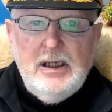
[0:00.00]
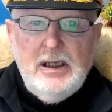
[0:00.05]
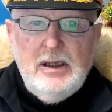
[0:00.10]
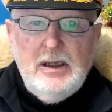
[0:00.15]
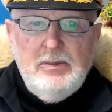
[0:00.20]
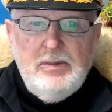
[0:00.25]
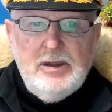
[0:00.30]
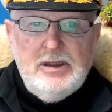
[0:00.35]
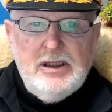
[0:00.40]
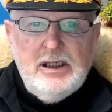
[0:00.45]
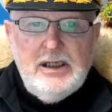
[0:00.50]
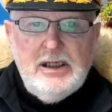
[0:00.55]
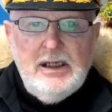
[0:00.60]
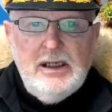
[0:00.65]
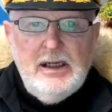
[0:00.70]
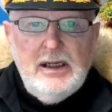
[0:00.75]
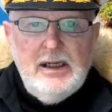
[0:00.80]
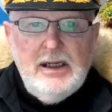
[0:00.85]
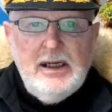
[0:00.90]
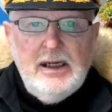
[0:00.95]

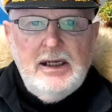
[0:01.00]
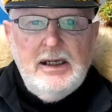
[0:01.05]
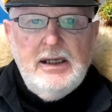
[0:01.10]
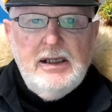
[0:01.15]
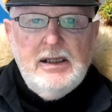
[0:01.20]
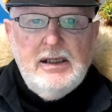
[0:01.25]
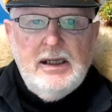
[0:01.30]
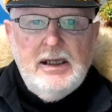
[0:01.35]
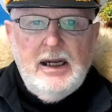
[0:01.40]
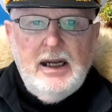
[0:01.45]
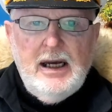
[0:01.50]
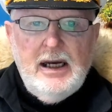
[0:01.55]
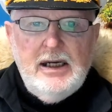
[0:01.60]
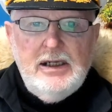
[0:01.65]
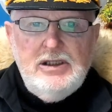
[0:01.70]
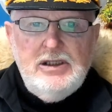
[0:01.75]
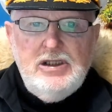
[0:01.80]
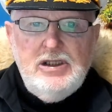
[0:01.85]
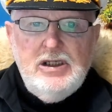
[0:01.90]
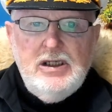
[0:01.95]
particularly the
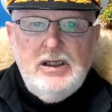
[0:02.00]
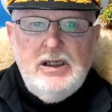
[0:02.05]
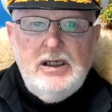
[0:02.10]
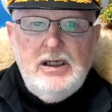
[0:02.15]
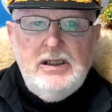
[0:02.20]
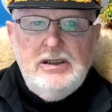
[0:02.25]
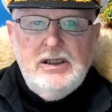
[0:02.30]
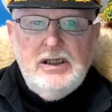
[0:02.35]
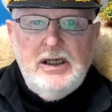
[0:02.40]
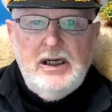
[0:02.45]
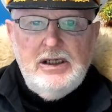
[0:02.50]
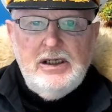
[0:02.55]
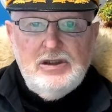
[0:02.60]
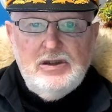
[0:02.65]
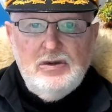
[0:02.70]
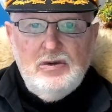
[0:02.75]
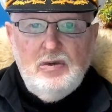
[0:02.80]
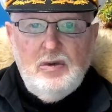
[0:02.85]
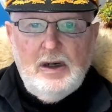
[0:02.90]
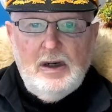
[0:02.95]
large
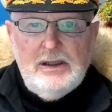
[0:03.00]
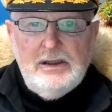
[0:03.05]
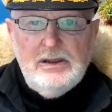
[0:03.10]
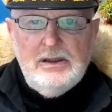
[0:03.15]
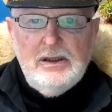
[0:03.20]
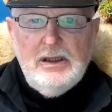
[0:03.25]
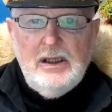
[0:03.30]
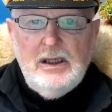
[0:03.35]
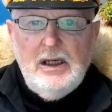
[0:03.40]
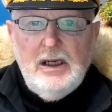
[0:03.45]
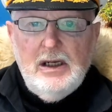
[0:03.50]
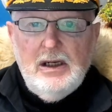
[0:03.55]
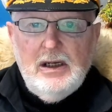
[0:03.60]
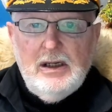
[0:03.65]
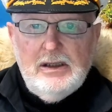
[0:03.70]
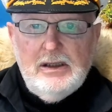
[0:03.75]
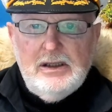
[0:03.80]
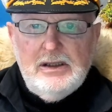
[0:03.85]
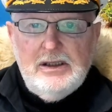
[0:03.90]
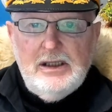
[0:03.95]
international ones
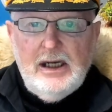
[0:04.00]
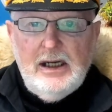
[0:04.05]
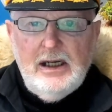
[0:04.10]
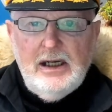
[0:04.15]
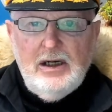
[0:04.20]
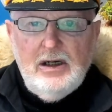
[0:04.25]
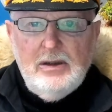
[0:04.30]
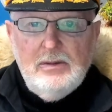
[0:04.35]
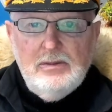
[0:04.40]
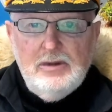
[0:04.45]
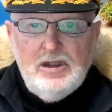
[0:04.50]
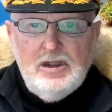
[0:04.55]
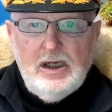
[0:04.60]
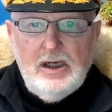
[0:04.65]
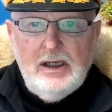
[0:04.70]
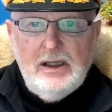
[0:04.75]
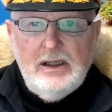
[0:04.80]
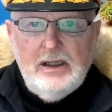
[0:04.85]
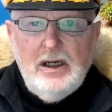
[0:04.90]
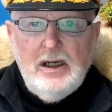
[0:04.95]
like the telecom
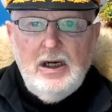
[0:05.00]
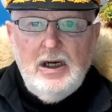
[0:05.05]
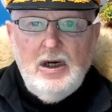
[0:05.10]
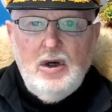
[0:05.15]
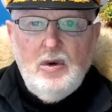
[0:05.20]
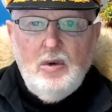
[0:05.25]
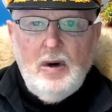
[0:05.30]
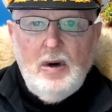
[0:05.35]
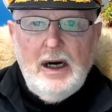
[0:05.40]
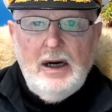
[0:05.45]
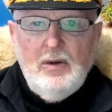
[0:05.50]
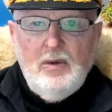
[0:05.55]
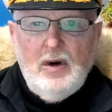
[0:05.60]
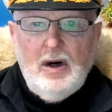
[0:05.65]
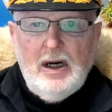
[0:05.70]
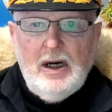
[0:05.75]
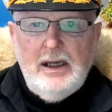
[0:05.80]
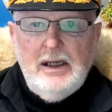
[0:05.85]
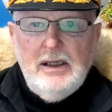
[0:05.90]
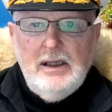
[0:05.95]
giant
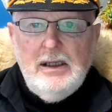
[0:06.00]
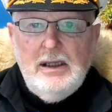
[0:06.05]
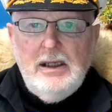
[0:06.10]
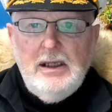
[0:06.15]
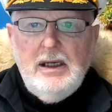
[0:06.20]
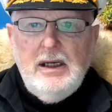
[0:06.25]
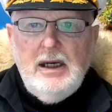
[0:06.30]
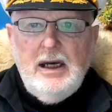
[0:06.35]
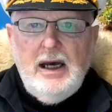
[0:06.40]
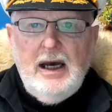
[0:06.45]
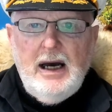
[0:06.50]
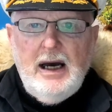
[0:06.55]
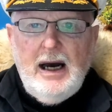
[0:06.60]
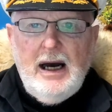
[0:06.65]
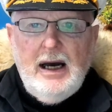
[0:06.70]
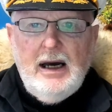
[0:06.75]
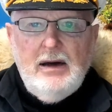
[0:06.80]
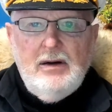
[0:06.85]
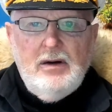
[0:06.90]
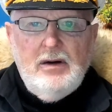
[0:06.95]
Huawei,
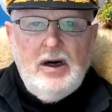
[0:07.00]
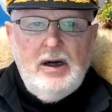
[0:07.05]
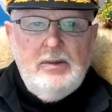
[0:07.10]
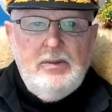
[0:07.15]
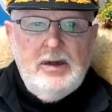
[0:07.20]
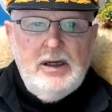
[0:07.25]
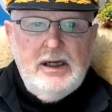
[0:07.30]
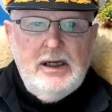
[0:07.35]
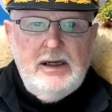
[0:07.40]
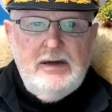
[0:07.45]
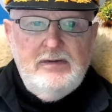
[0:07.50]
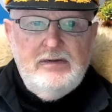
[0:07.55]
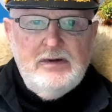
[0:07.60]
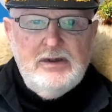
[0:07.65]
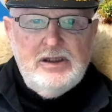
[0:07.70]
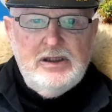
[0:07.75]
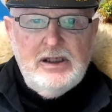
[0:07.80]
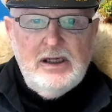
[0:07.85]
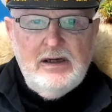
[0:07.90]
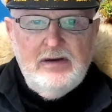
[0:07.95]
are, I believe,
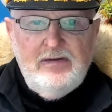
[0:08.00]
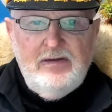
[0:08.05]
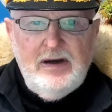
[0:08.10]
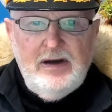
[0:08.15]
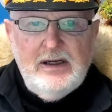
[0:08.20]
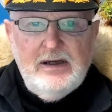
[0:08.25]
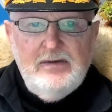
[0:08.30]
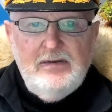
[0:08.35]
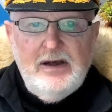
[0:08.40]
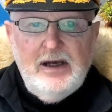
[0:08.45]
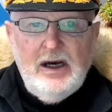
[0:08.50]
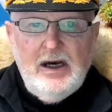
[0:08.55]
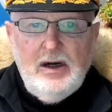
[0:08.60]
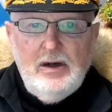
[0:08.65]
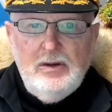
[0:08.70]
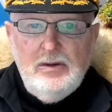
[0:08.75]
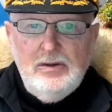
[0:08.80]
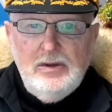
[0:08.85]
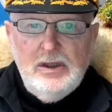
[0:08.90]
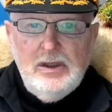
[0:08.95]
still effectively
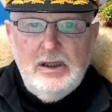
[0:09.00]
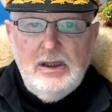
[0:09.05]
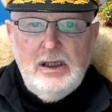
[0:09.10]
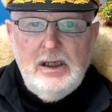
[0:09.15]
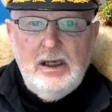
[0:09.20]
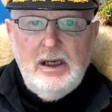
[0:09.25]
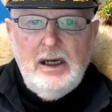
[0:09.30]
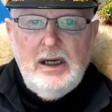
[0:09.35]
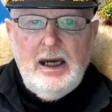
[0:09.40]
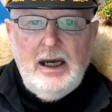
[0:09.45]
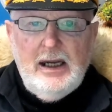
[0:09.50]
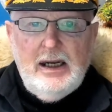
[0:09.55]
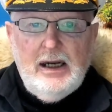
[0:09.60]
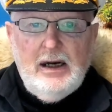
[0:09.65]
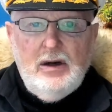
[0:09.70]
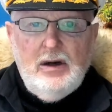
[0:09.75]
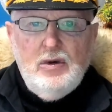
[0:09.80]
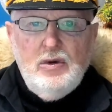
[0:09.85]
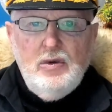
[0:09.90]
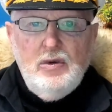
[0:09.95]
owned and are
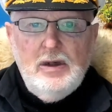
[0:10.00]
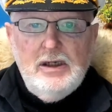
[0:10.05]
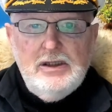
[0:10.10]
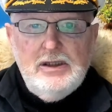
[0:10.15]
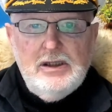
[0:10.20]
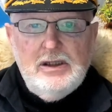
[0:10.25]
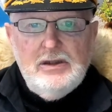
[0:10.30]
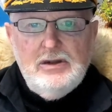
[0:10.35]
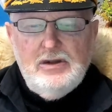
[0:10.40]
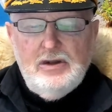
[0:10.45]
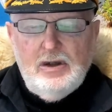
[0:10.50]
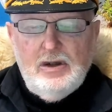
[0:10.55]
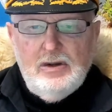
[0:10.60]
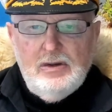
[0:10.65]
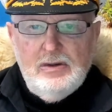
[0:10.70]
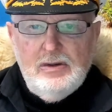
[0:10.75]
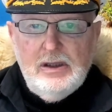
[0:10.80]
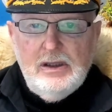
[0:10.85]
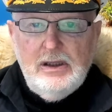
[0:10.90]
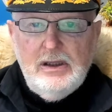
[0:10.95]
always
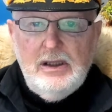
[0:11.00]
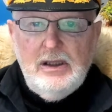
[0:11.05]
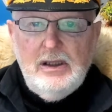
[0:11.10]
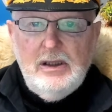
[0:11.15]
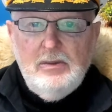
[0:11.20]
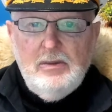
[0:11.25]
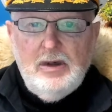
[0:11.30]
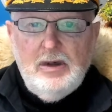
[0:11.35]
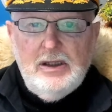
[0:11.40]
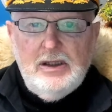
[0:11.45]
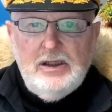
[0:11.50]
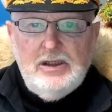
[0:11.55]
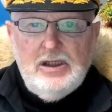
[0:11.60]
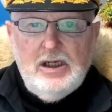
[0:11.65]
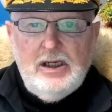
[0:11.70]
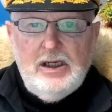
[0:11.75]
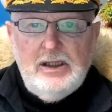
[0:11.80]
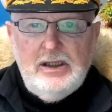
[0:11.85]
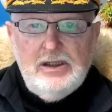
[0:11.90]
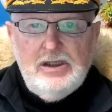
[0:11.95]
controlled by the
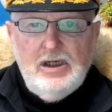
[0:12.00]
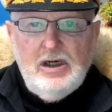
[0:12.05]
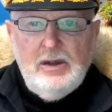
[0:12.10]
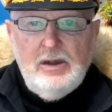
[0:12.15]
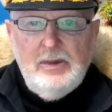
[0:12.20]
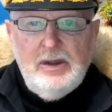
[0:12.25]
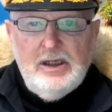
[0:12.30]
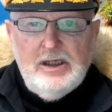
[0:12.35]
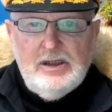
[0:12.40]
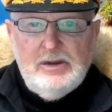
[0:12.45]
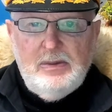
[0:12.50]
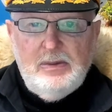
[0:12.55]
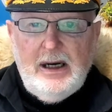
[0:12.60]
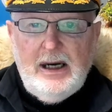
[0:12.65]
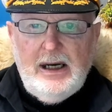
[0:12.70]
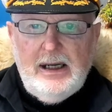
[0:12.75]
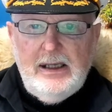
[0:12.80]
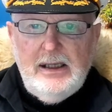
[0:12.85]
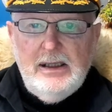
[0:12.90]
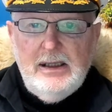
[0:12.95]
Chinese Communist
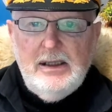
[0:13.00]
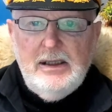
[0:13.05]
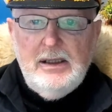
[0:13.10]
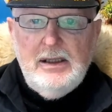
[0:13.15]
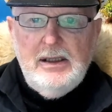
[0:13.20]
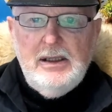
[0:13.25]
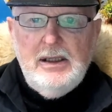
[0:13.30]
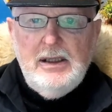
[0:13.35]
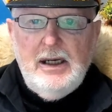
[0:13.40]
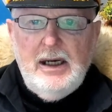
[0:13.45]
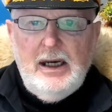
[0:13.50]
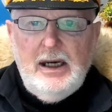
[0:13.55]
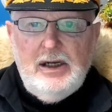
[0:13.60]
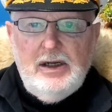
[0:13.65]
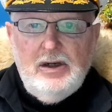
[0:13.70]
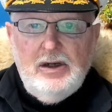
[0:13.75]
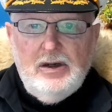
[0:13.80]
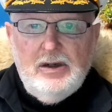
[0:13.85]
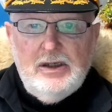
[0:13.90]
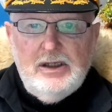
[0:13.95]
Party and
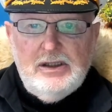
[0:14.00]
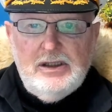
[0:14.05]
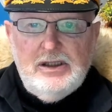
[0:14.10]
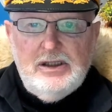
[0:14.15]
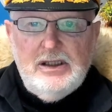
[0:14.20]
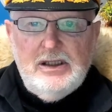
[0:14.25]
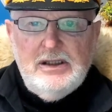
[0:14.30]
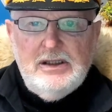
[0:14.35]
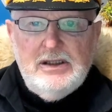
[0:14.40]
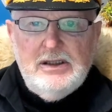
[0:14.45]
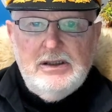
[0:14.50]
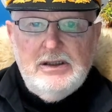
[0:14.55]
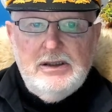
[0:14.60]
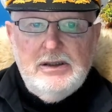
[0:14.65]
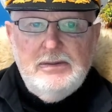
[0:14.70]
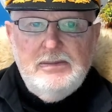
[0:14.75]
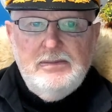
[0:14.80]
not its citizens.